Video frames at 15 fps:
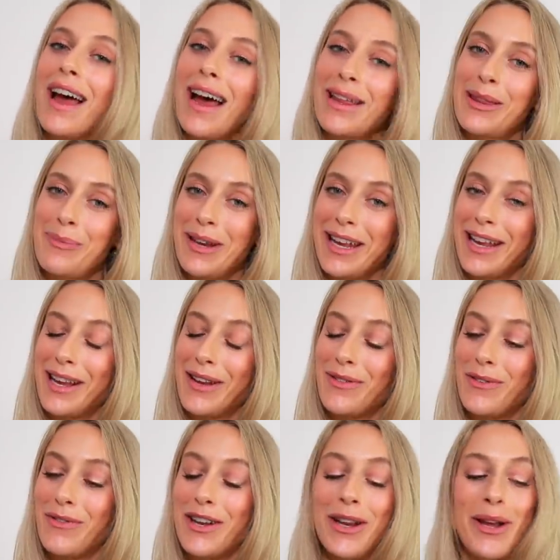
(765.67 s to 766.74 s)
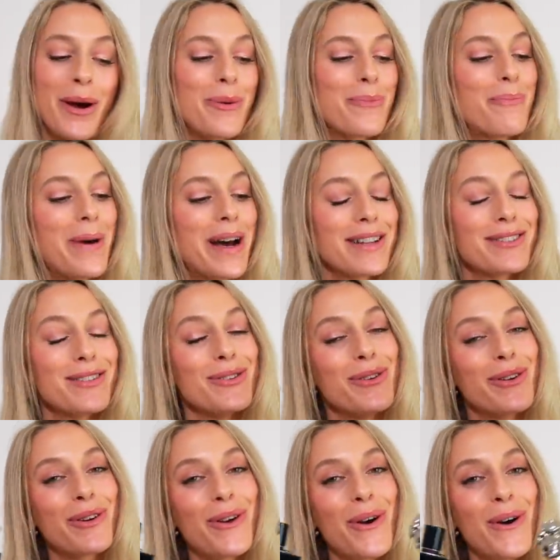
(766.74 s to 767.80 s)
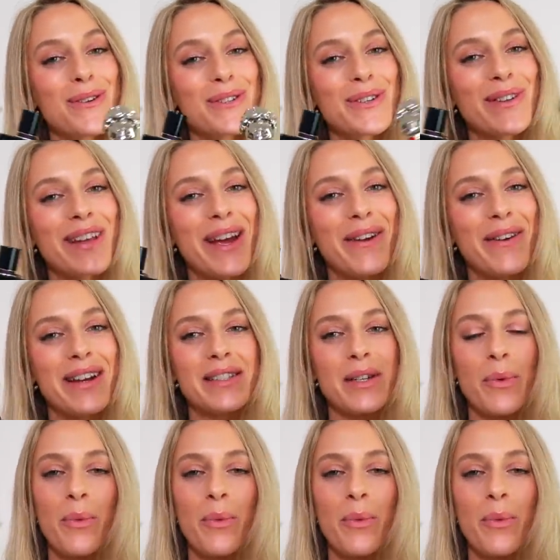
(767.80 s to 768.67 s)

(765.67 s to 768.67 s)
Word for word: at the beginning of the video, but you can also layer it